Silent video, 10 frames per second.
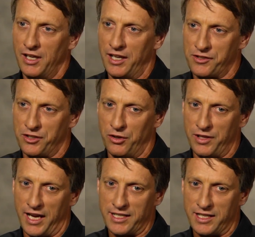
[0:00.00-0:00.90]
And so
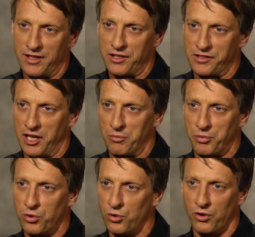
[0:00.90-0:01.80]
the idea that you skate a
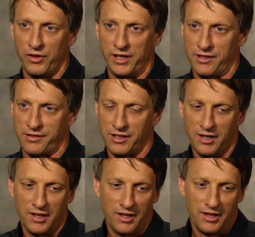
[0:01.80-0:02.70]
pool that
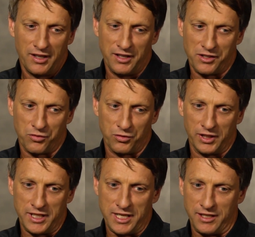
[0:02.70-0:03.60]
is, is
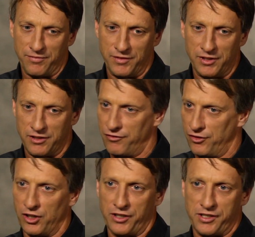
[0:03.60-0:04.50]
really
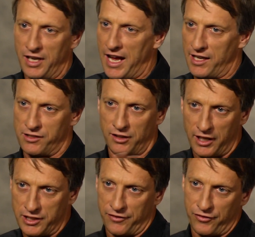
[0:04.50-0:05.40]
diverse and has a lot
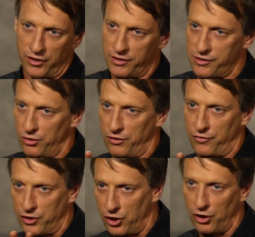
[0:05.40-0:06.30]
of different sort
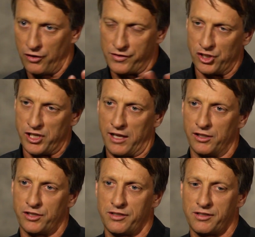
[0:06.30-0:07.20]
of curves and
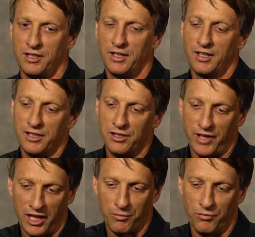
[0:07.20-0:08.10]
challenges, you've
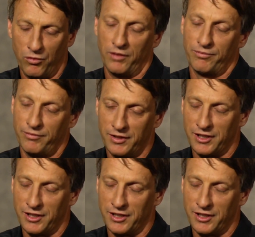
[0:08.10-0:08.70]
got to, well,